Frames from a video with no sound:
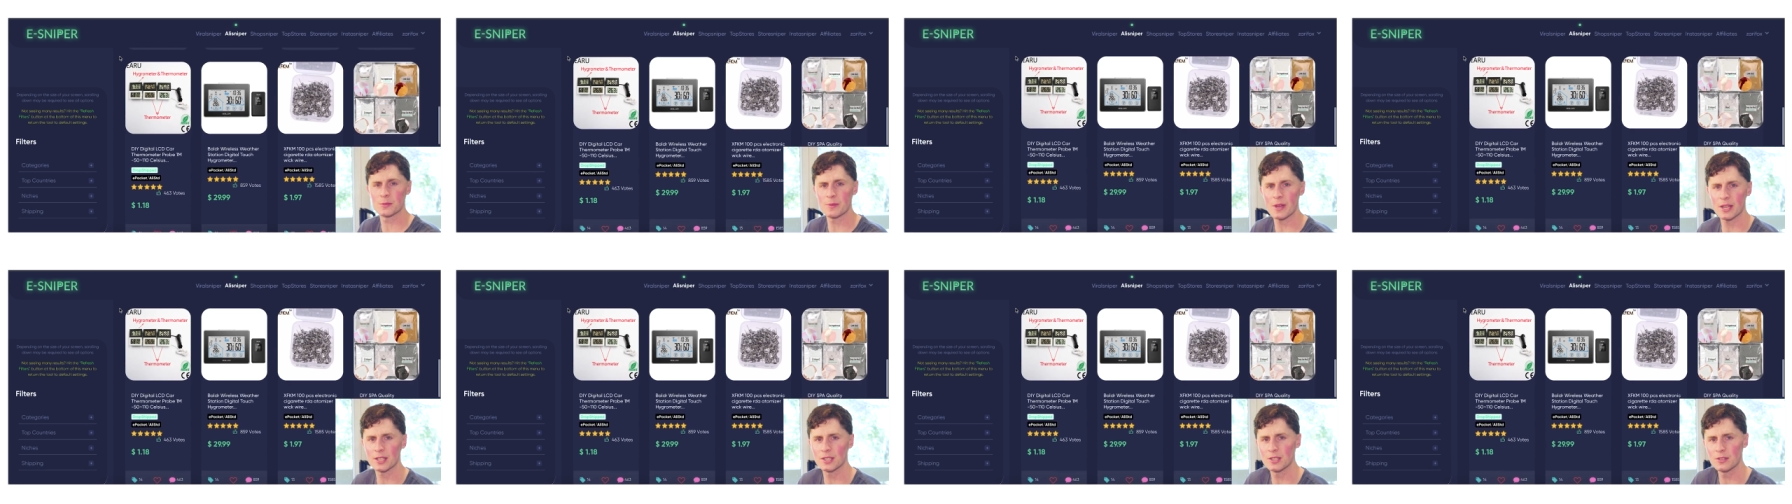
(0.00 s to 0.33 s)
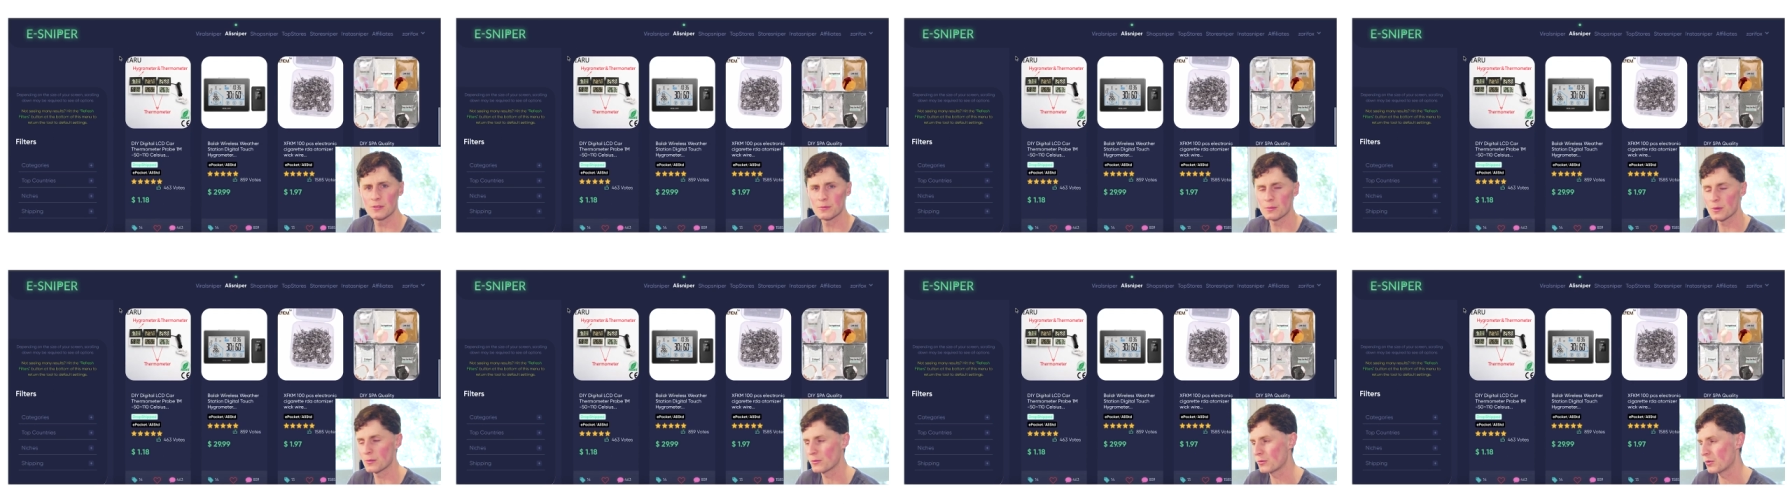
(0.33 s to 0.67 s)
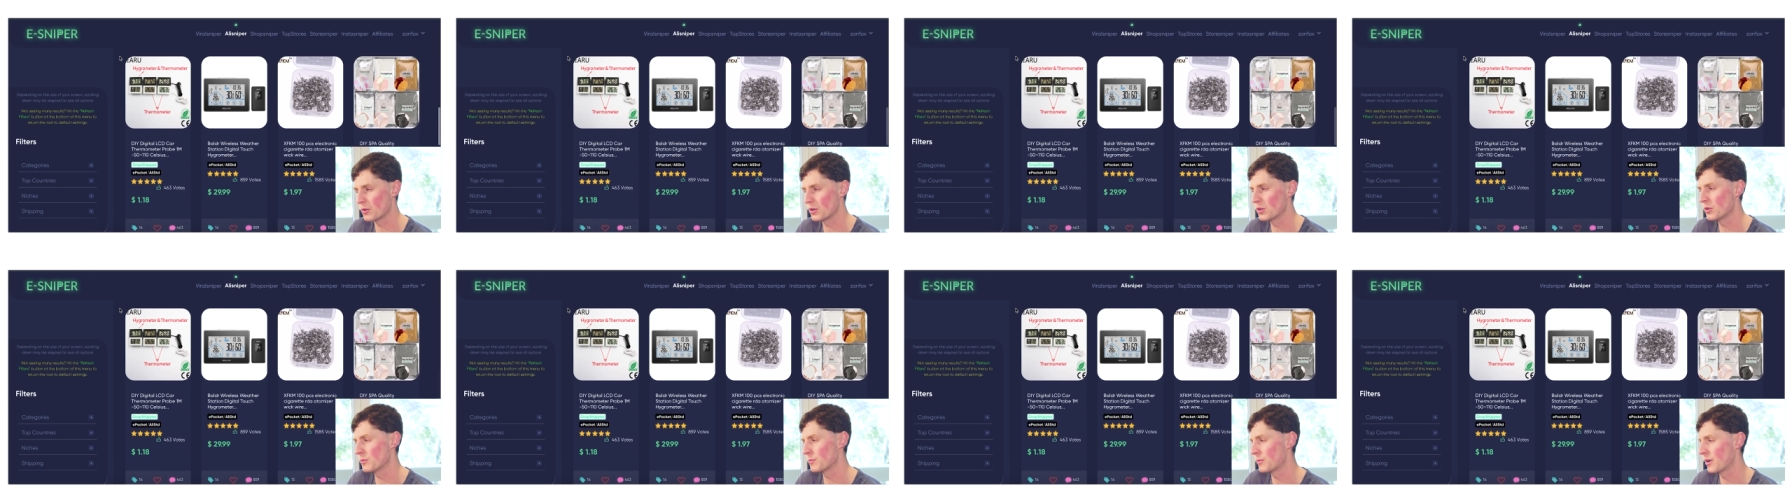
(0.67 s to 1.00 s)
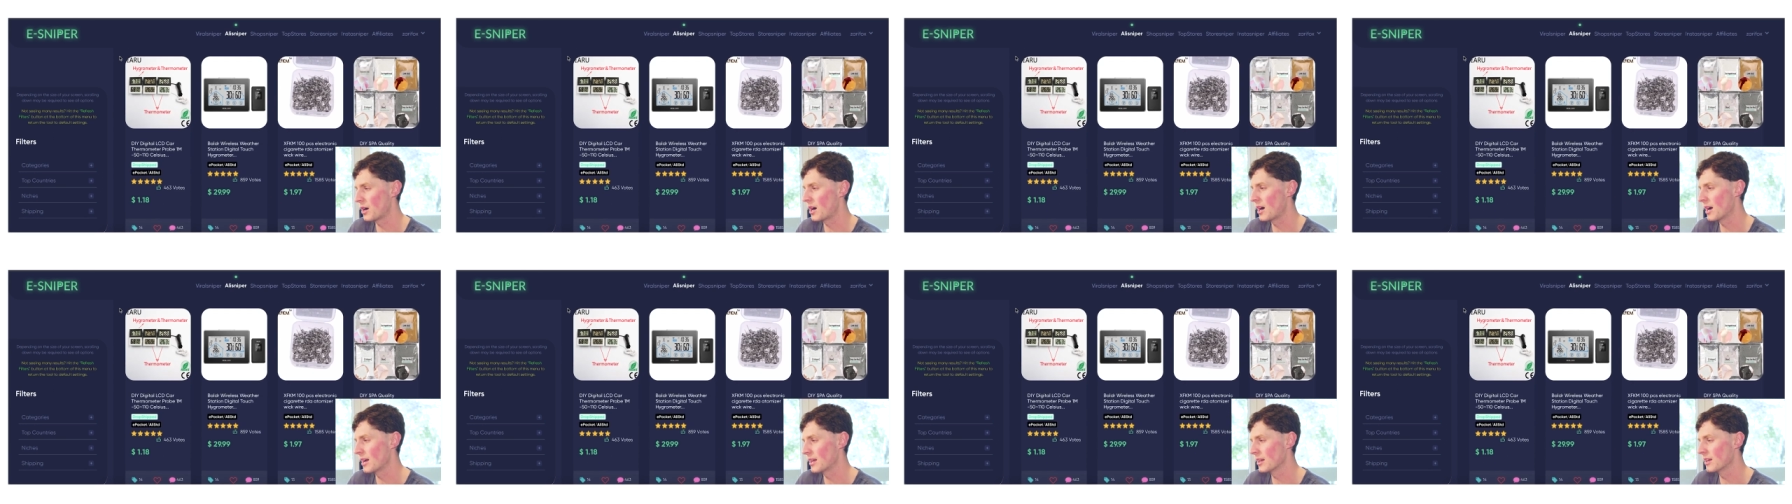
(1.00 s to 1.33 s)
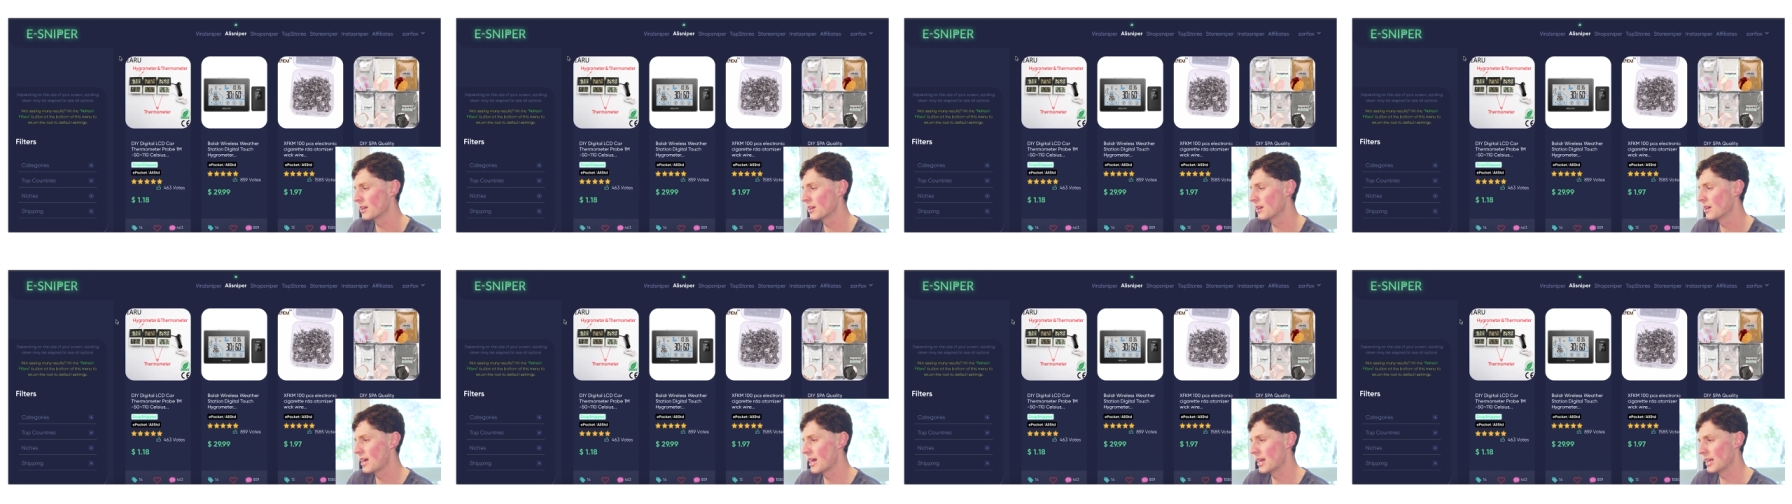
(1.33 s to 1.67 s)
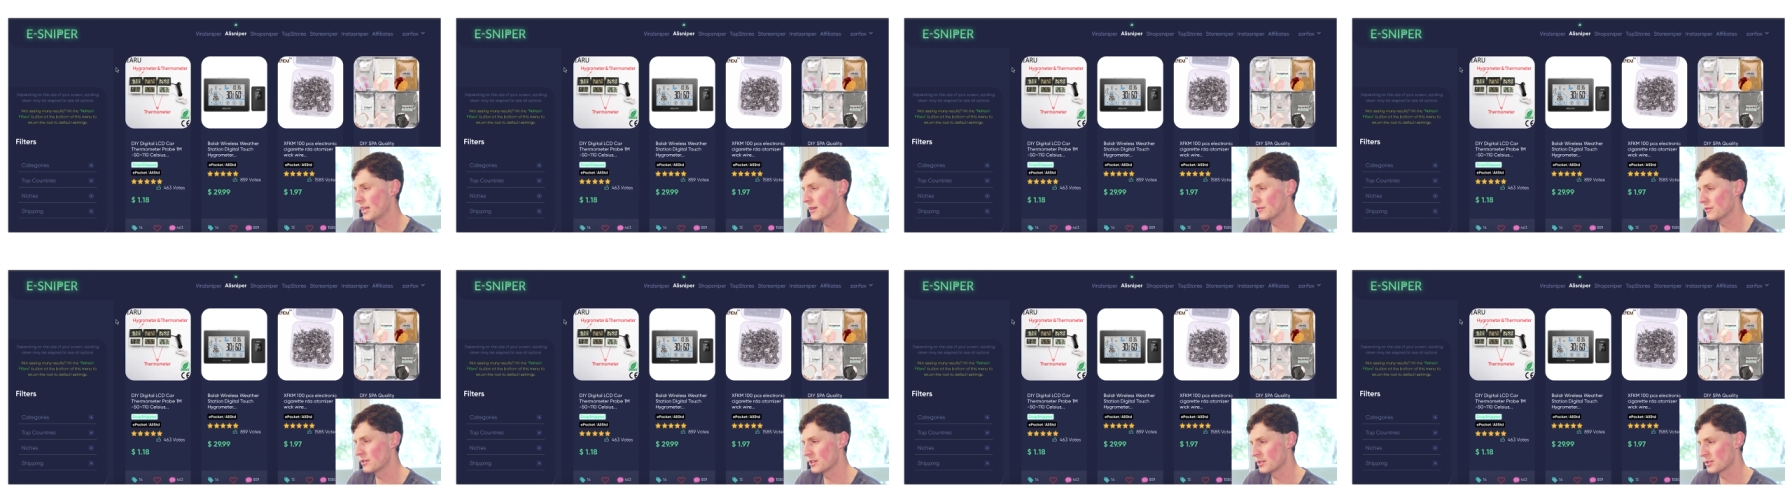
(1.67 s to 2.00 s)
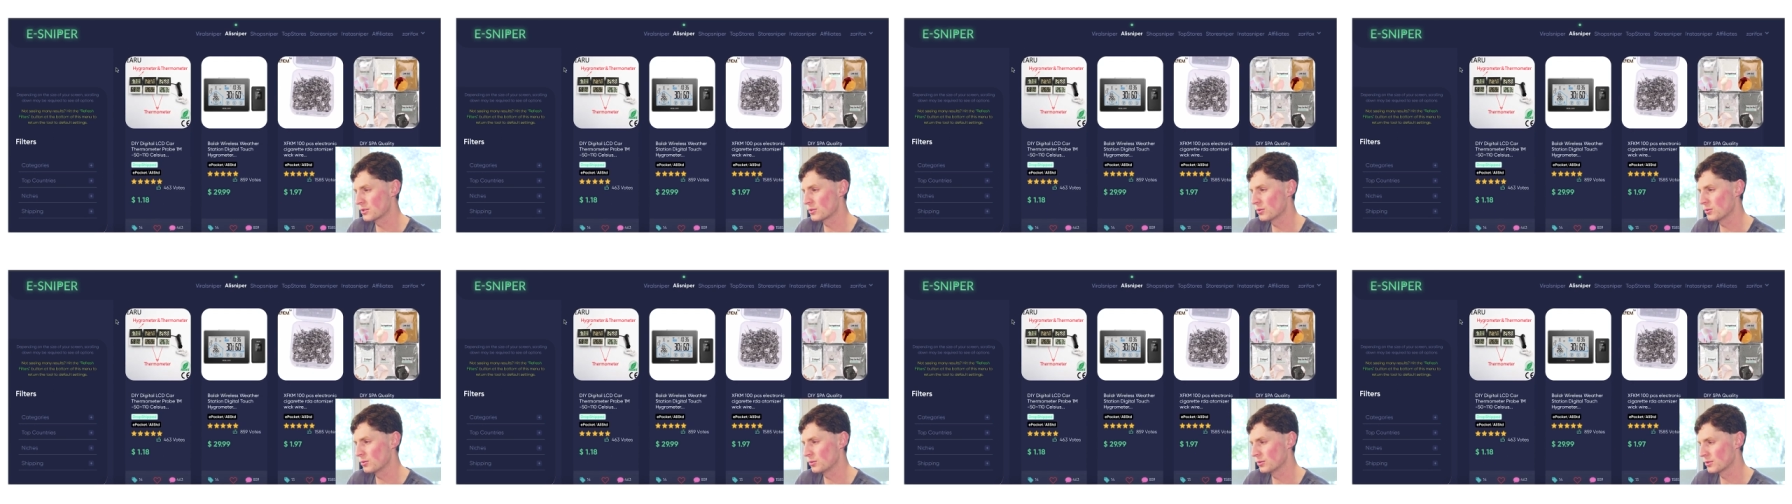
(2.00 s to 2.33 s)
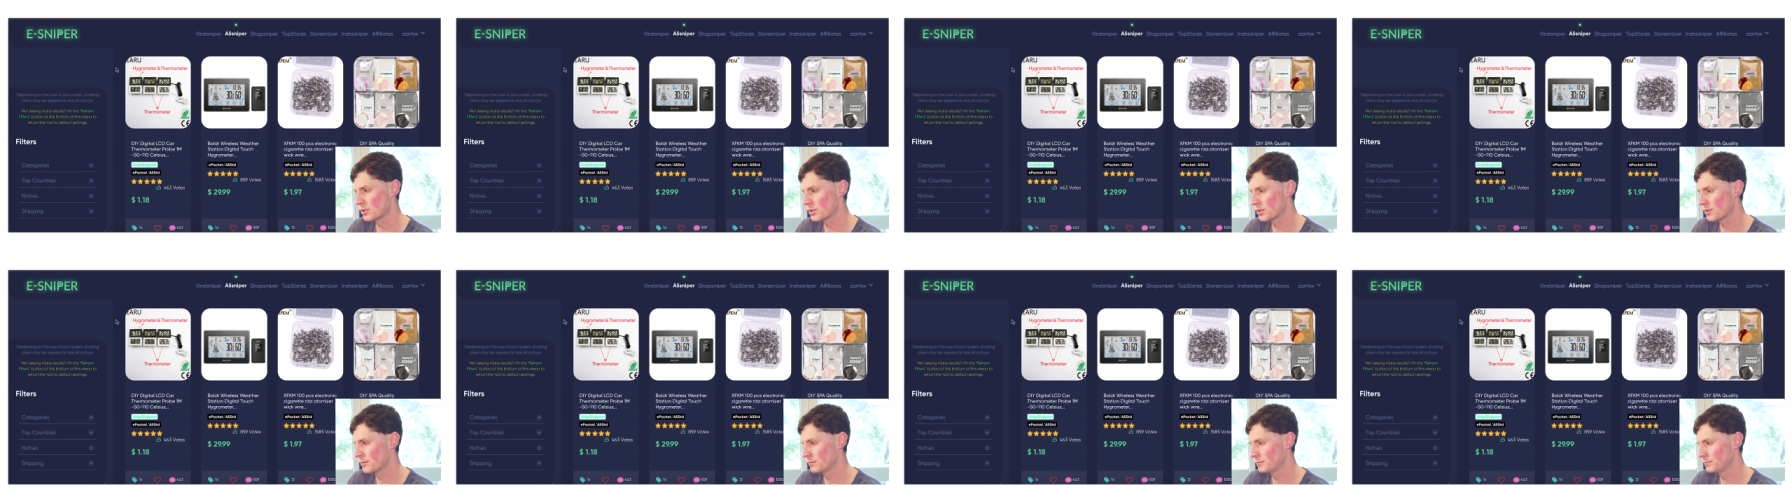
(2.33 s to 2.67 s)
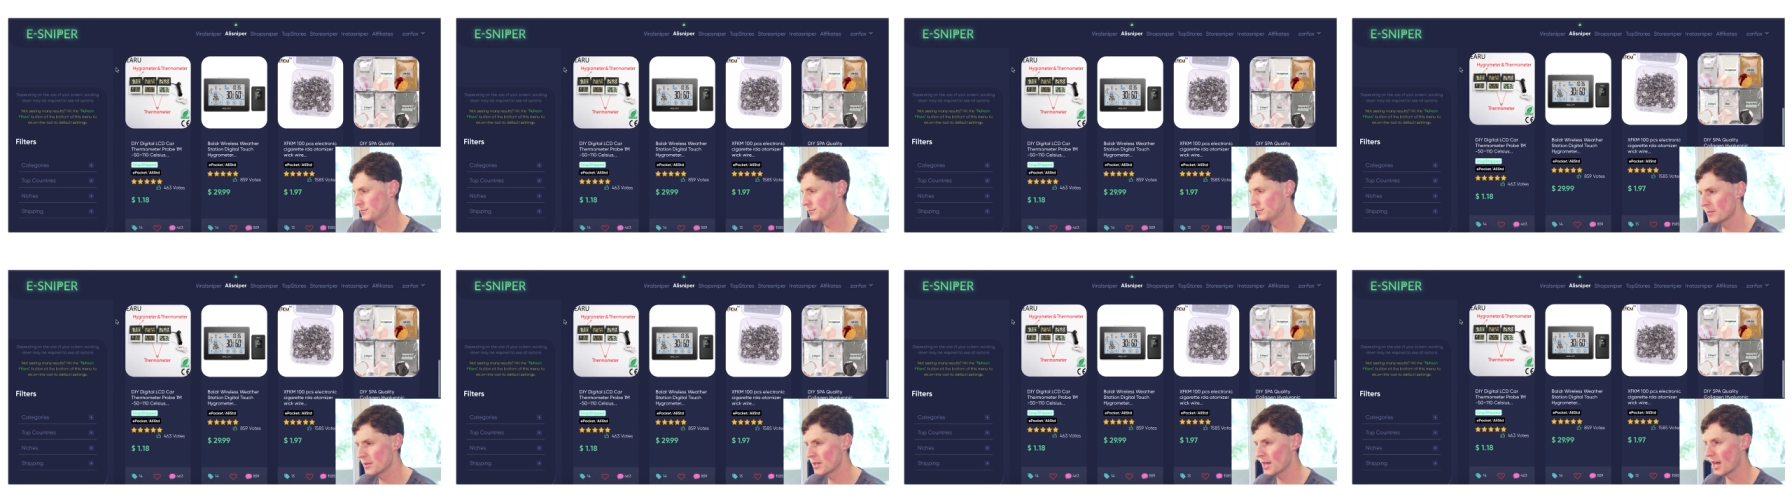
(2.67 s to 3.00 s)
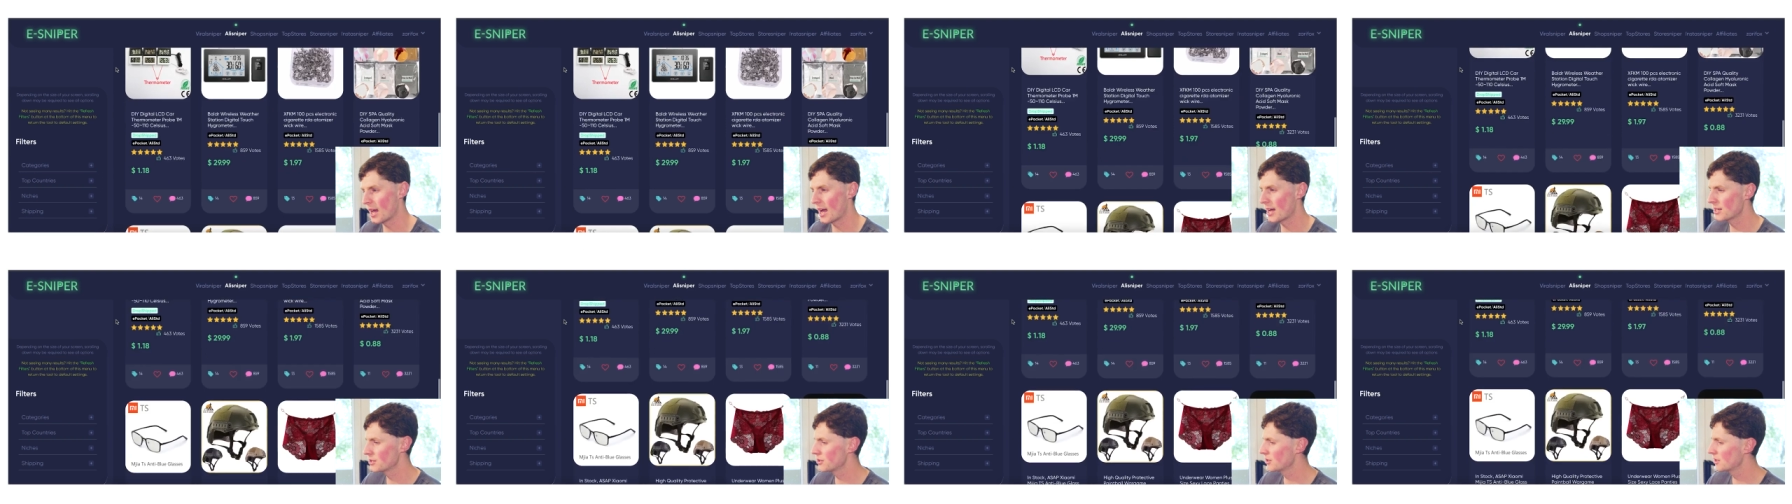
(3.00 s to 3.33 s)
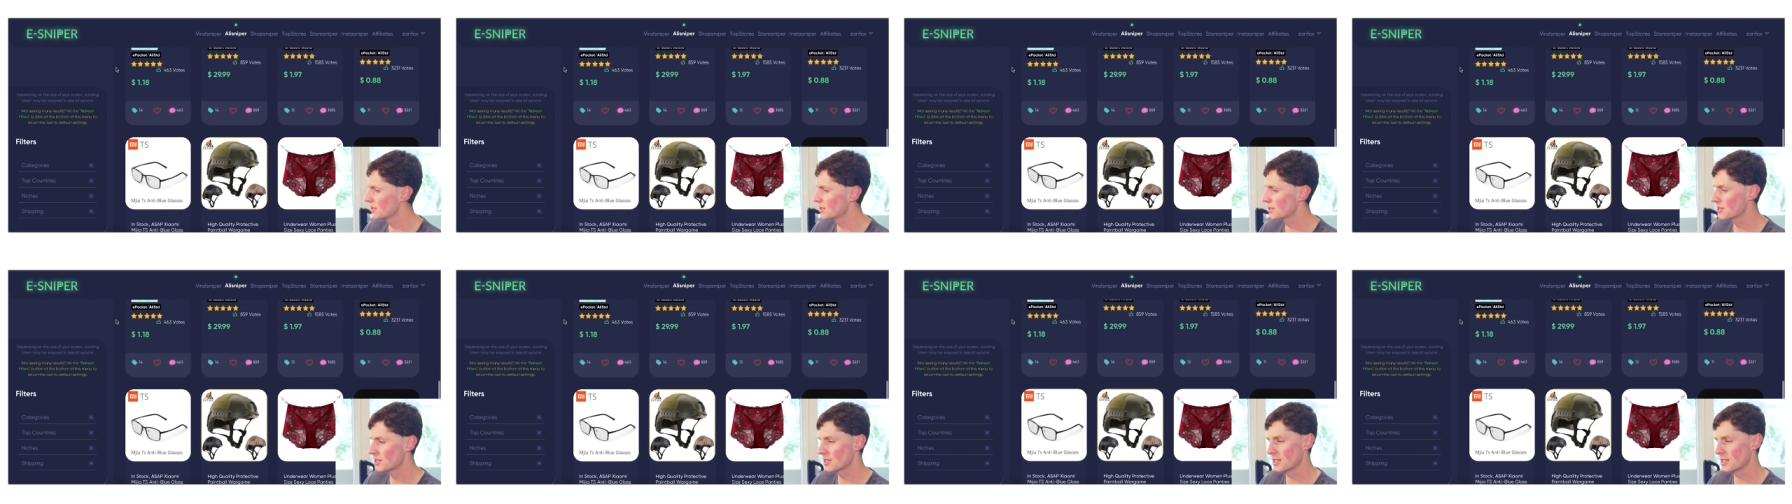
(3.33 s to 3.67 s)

perspective before you buy any of these tools. But yeah, as you can